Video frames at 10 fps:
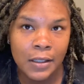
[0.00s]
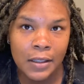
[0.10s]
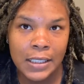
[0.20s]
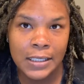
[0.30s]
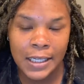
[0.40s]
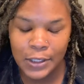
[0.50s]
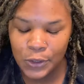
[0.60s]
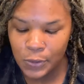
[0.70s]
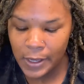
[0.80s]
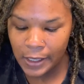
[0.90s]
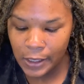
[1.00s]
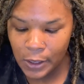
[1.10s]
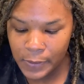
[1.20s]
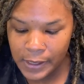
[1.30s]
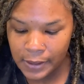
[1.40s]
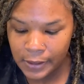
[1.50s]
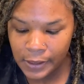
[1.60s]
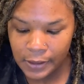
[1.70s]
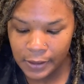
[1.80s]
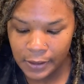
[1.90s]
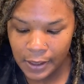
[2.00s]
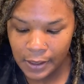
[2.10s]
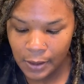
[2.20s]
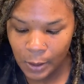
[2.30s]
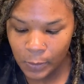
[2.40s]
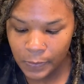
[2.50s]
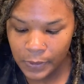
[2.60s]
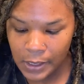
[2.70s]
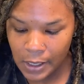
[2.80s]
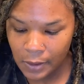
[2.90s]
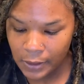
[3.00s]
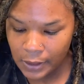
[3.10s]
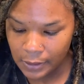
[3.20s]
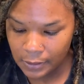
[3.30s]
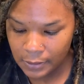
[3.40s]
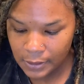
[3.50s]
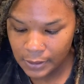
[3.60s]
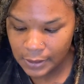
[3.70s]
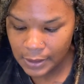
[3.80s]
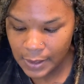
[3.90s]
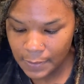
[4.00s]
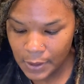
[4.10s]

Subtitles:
it's not too echoey in here, and hopefully y'all can see me